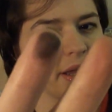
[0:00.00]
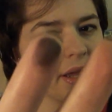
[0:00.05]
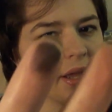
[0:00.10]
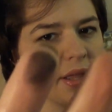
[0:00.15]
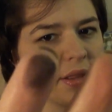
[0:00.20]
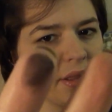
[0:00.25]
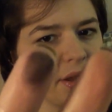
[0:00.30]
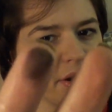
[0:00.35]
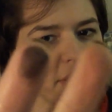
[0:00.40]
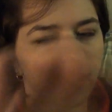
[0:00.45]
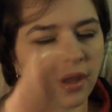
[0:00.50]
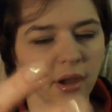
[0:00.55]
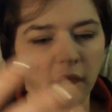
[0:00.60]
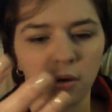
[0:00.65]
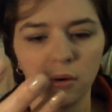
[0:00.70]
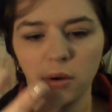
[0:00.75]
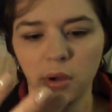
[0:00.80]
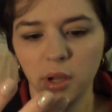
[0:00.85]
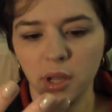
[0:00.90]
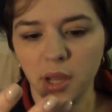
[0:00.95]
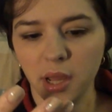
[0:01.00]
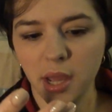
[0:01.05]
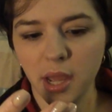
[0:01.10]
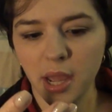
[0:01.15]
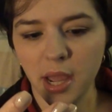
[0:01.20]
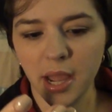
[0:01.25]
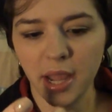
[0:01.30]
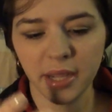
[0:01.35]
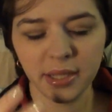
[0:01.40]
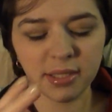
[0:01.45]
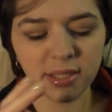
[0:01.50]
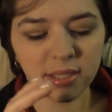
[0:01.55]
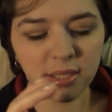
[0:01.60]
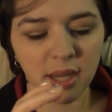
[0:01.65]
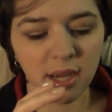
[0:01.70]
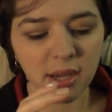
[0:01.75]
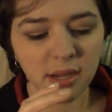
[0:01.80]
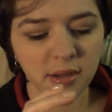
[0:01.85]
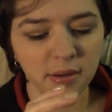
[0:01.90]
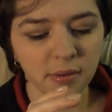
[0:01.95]
And there you go. It's
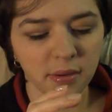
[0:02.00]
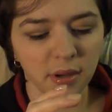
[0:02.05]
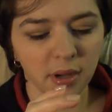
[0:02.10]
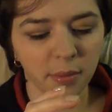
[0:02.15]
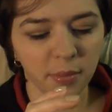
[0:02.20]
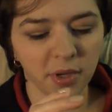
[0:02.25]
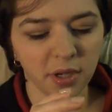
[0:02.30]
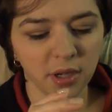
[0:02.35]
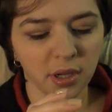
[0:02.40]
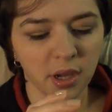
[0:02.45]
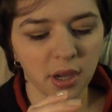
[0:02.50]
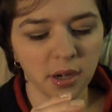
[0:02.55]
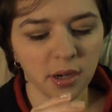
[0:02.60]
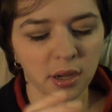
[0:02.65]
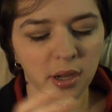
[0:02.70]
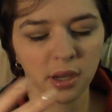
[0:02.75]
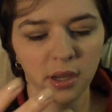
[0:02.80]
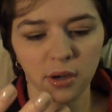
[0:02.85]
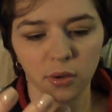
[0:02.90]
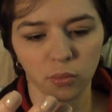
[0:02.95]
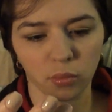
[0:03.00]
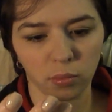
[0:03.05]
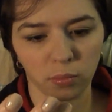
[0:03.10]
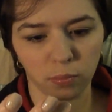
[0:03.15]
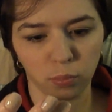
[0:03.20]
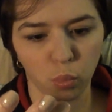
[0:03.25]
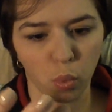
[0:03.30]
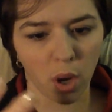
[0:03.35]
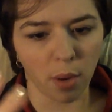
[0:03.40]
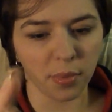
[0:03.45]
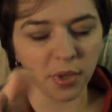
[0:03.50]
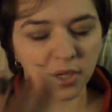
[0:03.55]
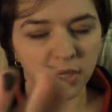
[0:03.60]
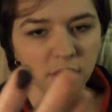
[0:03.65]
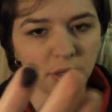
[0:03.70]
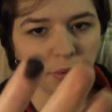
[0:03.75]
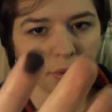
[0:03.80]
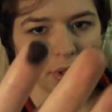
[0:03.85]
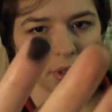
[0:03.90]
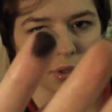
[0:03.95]
not, I mean, you gotta kind of rub
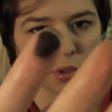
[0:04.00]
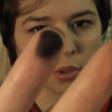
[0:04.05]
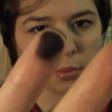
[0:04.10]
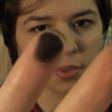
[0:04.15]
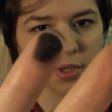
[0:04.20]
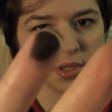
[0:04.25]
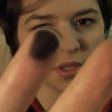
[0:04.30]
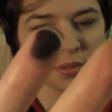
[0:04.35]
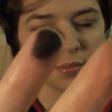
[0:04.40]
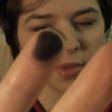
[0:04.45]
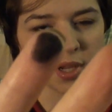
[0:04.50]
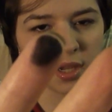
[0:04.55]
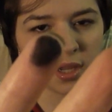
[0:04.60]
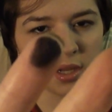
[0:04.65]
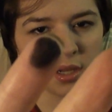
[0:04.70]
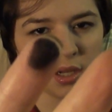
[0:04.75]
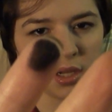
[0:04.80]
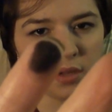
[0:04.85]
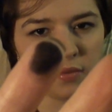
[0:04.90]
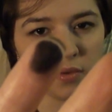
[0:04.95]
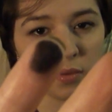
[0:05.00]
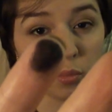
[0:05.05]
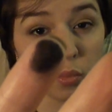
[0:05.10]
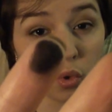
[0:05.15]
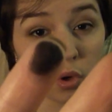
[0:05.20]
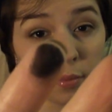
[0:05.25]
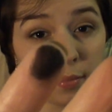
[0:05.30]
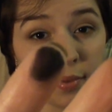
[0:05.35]
into it a little bit to make it even more